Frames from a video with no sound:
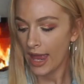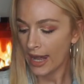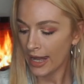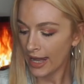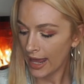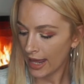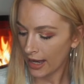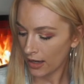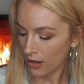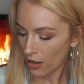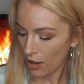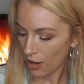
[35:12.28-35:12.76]
And
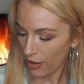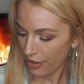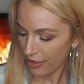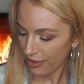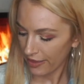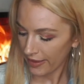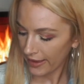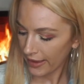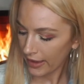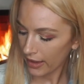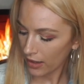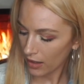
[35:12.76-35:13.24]
then I
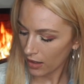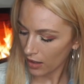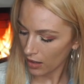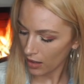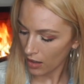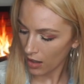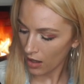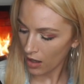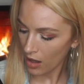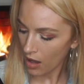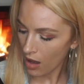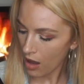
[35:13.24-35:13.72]
think
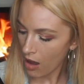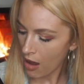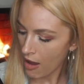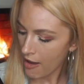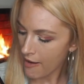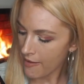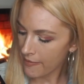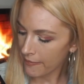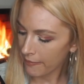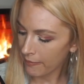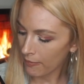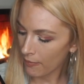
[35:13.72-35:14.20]

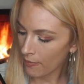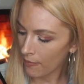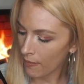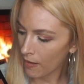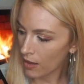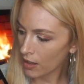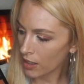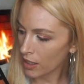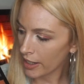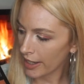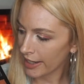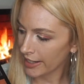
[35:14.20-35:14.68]
I'm
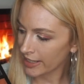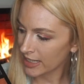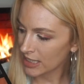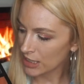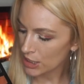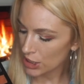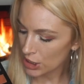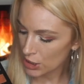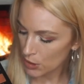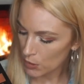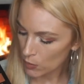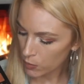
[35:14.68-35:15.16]
going
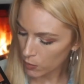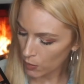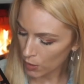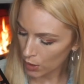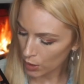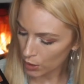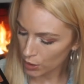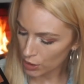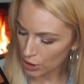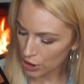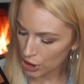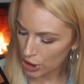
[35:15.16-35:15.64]
to
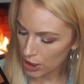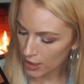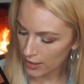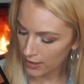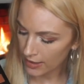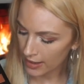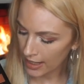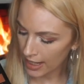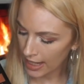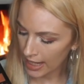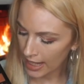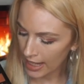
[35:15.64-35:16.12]
swatch
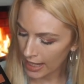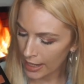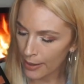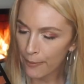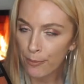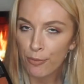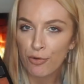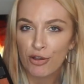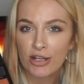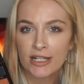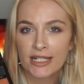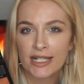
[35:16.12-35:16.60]
the
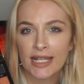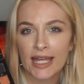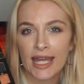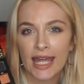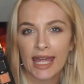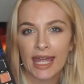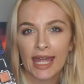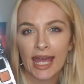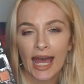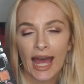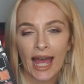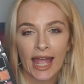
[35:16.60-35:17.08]

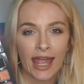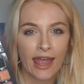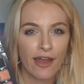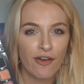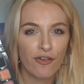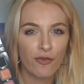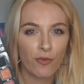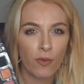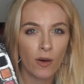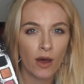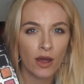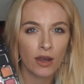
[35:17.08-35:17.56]
Pretty
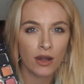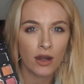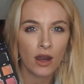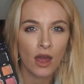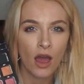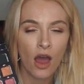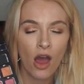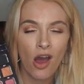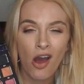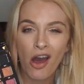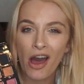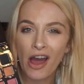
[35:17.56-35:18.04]
AF one.
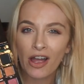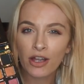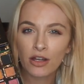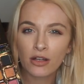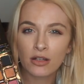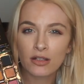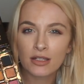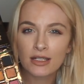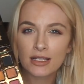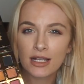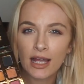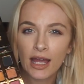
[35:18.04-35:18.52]
I
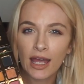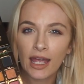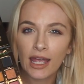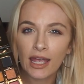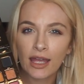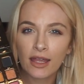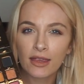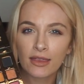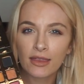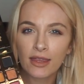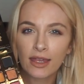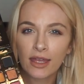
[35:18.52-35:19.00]
could
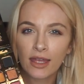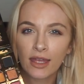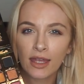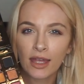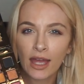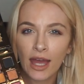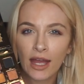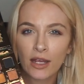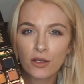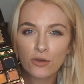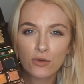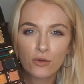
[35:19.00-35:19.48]
say the
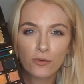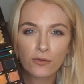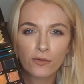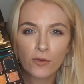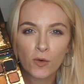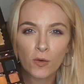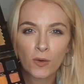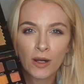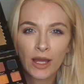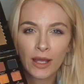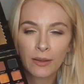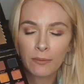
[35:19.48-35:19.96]
actual
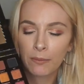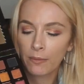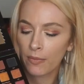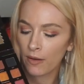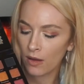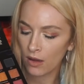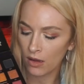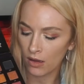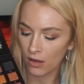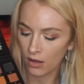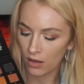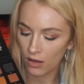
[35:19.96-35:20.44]
full name,
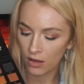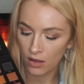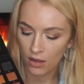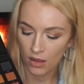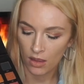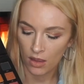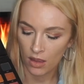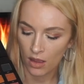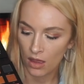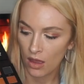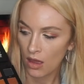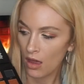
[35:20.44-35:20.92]
but
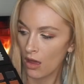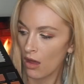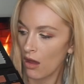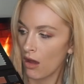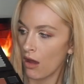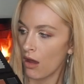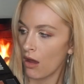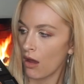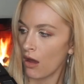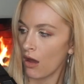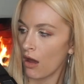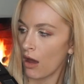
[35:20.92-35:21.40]

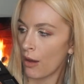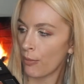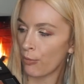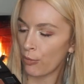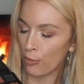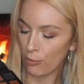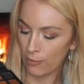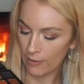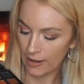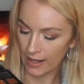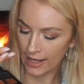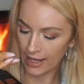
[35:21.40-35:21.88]
I'll
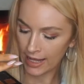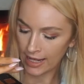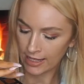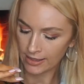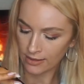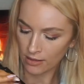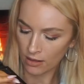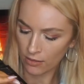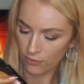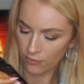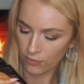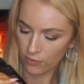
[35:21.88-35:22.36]
probably get
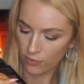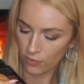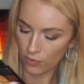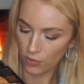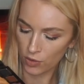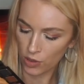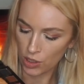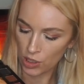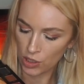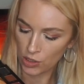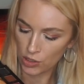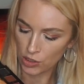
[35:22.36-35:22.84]
done
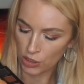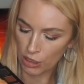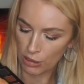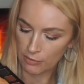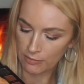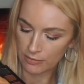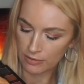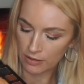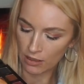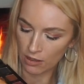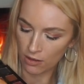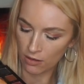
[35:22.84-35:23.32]
on
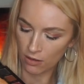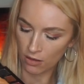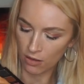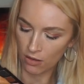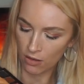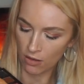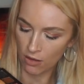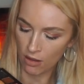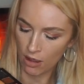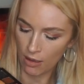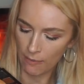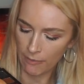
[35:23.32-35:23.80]
YouTube, so
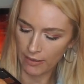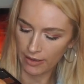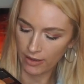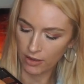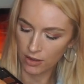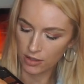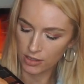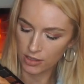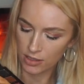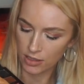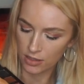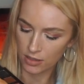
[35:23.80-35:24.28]
be
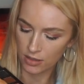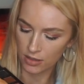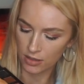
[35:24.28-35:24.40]
good.